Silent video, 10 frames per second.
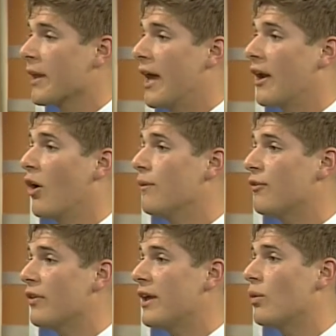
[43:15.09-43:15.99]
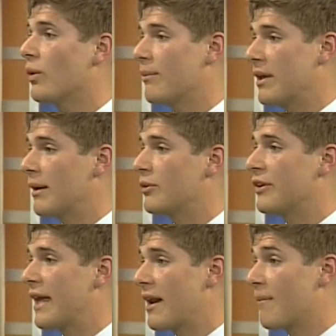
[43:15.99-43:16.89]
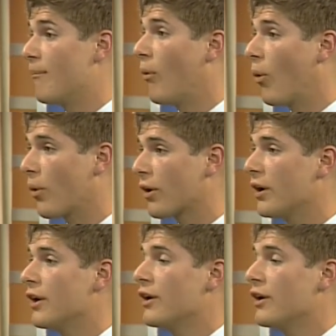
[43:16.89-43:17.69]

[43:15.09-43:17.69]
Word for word: and hopefully we'd be able to get more